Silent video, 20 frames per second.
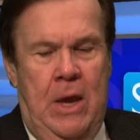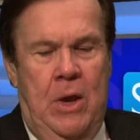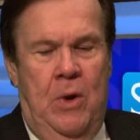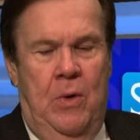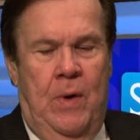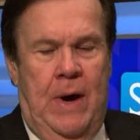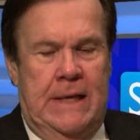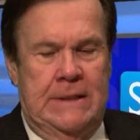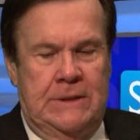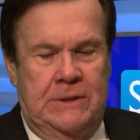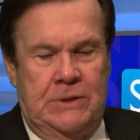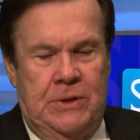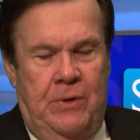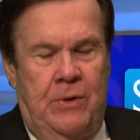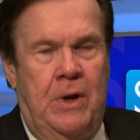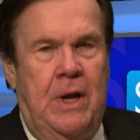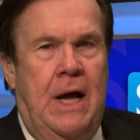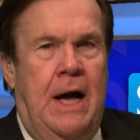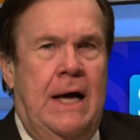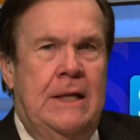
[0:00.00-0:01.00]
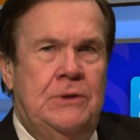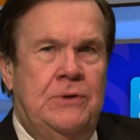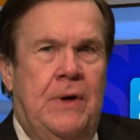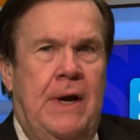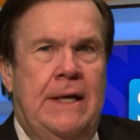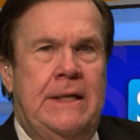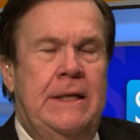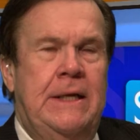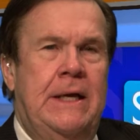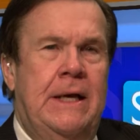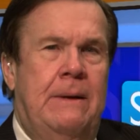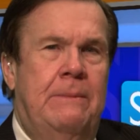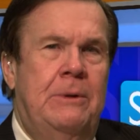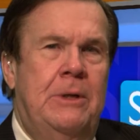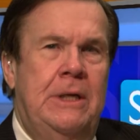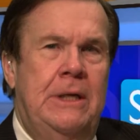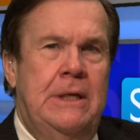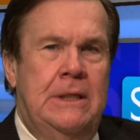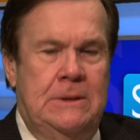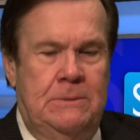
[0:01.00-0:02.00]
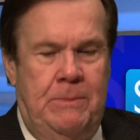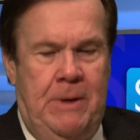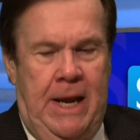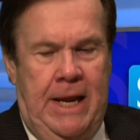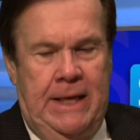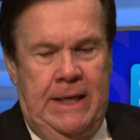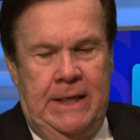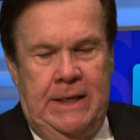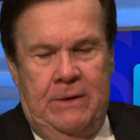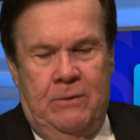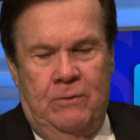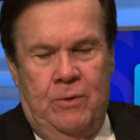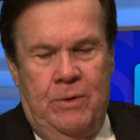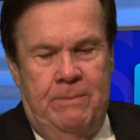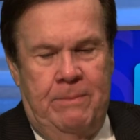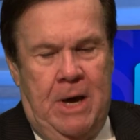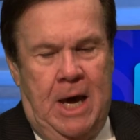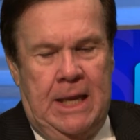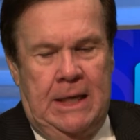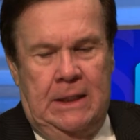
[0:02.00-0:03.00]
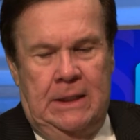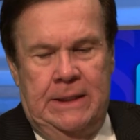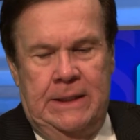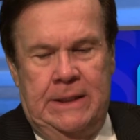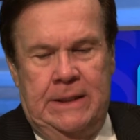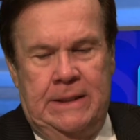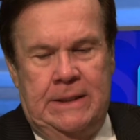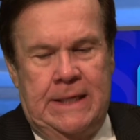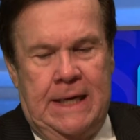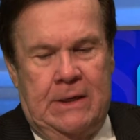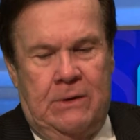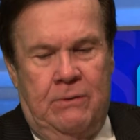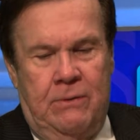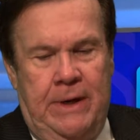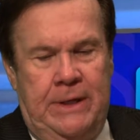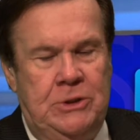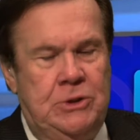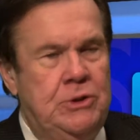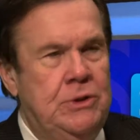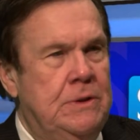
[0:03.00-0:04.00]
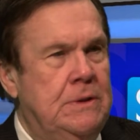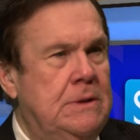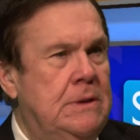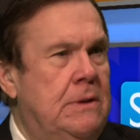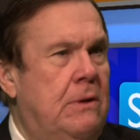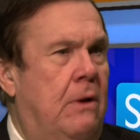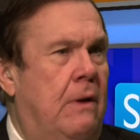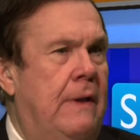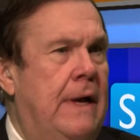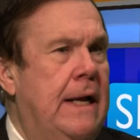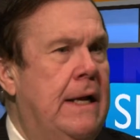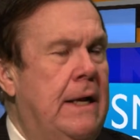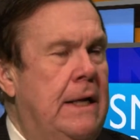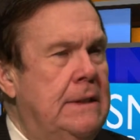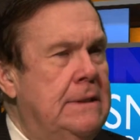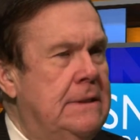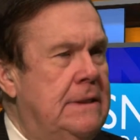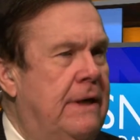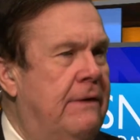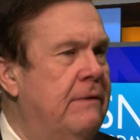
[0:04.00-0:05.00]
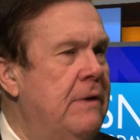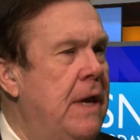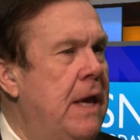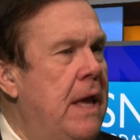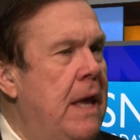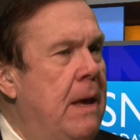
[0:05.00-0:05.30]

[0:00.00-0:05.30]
who has his own contracting company, does painting and remodeling and decorations and all that kind of stuff.